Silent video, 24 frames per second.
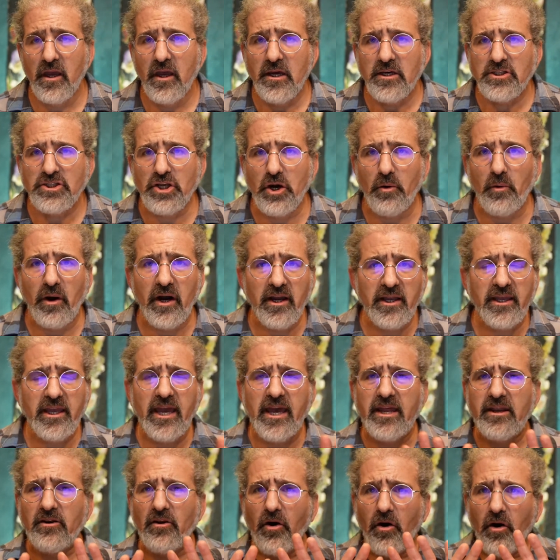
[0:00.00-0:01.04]
So
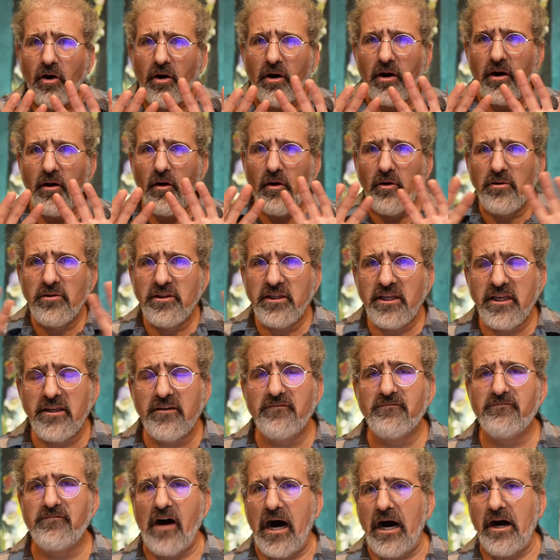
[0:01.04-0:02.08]
again, only
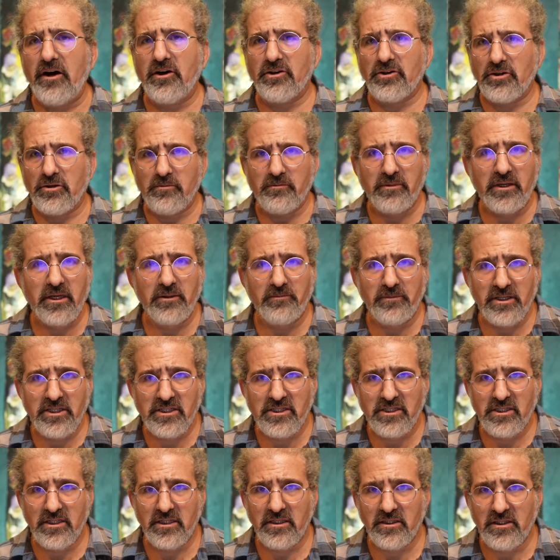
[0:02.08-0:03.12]
in volume can we
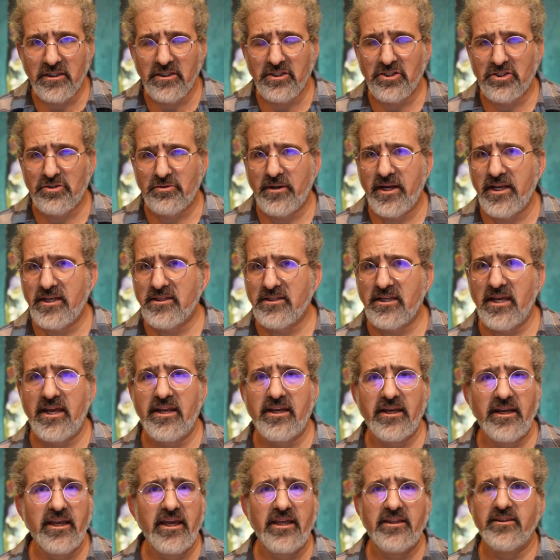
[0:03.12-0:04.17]
see these trends. And
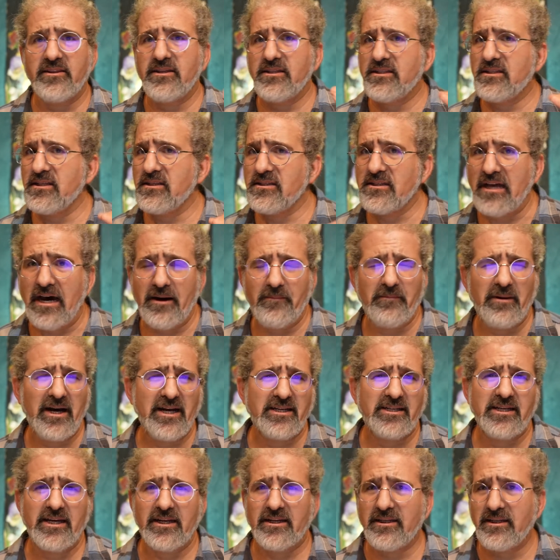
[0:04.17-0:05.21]
again, this is not my
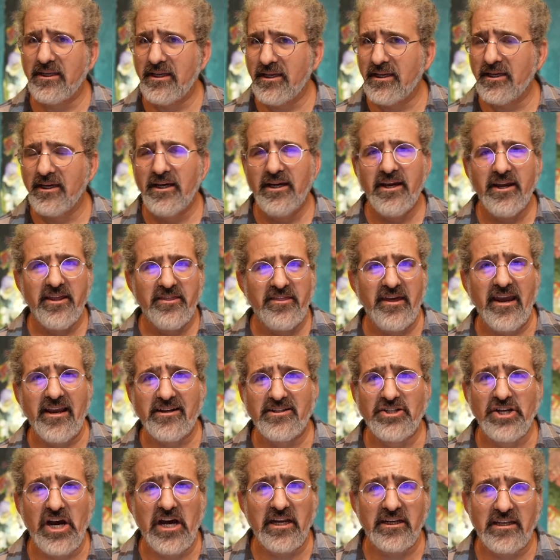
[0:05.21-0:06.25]
technique. Thank
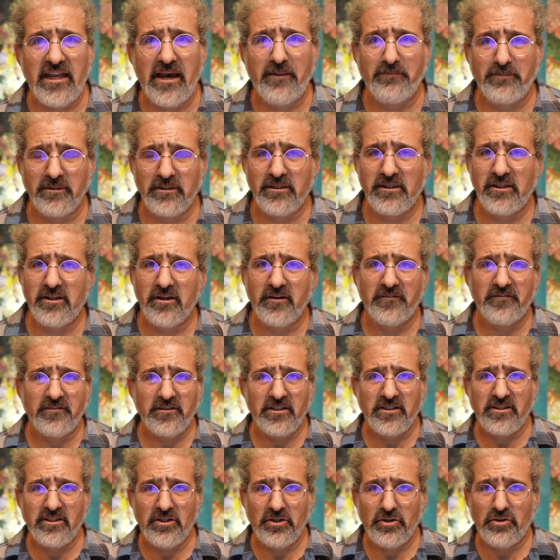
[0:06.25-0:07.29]
John Dapolito for
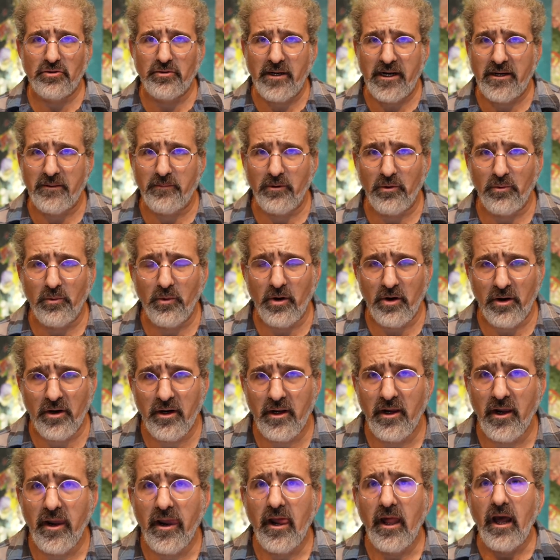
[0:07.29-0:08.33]
this incredible
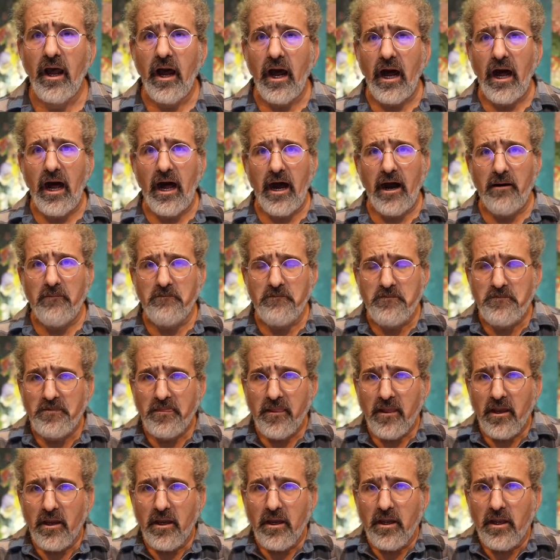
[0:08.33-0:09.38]
work.
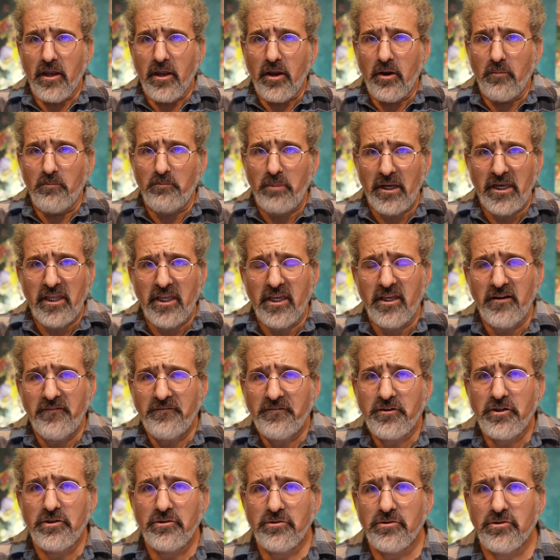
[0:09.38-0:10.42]
But
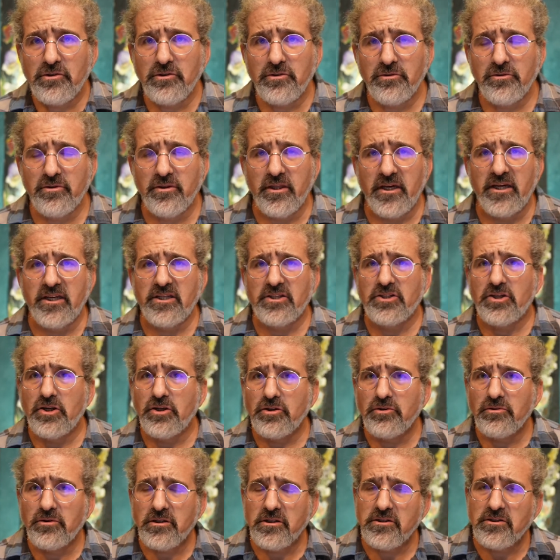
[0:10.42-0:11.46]
if you do this,
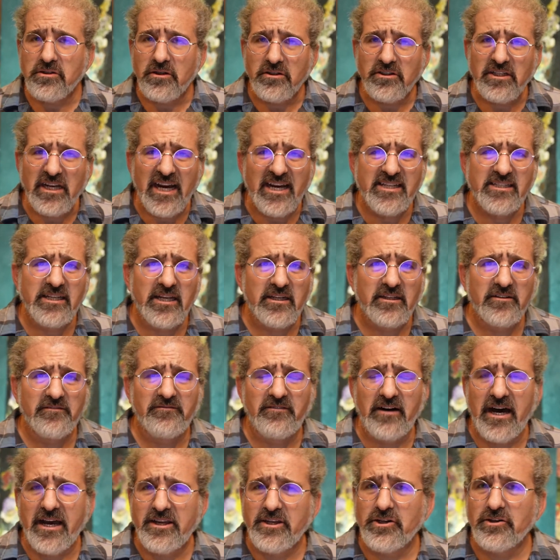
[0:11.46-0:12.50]
you can start to
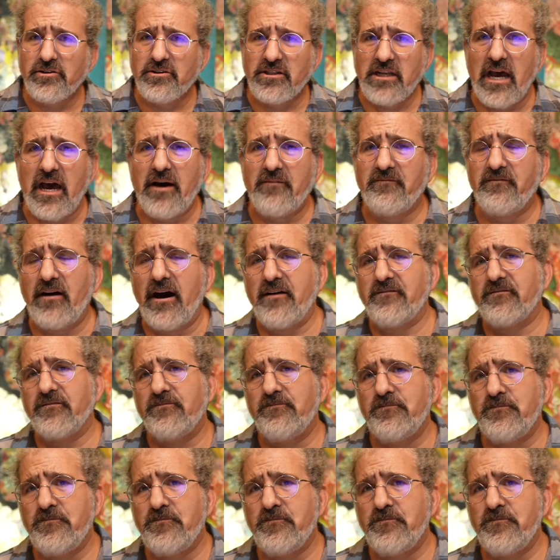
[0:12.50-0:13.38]
identify your top 5.